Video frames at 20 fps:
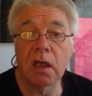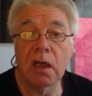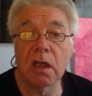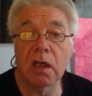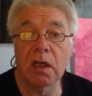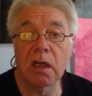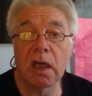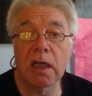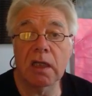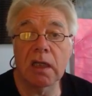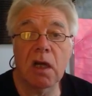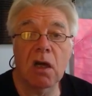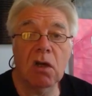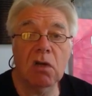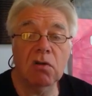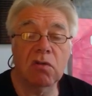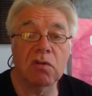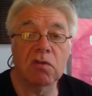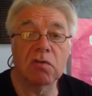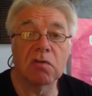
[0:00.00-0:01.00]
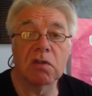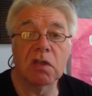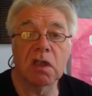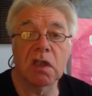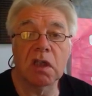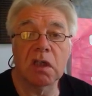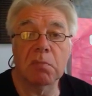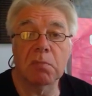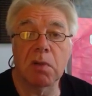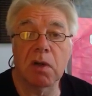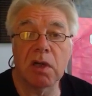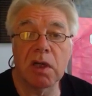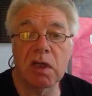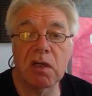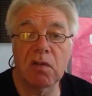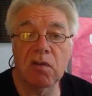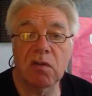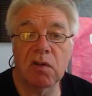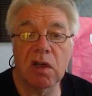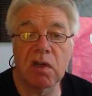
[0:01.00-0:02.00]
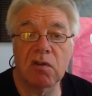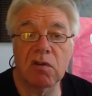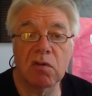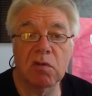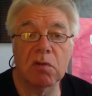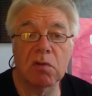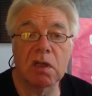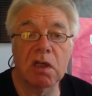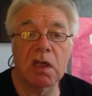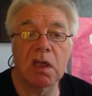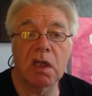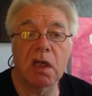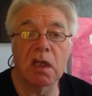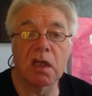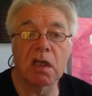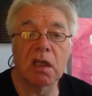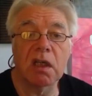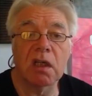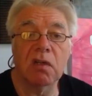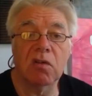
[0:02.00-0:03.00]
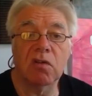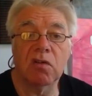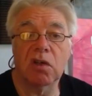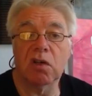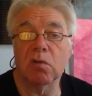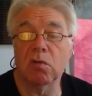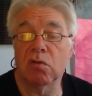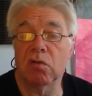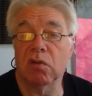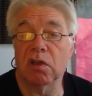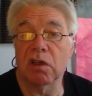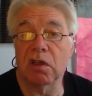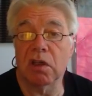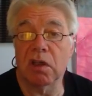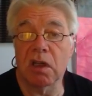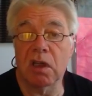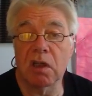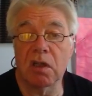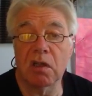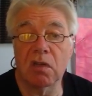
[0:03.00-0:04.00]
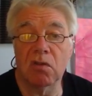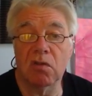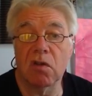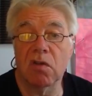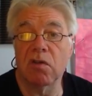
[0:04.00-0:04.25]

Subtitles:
At the heart of the bike is actually a single cylinder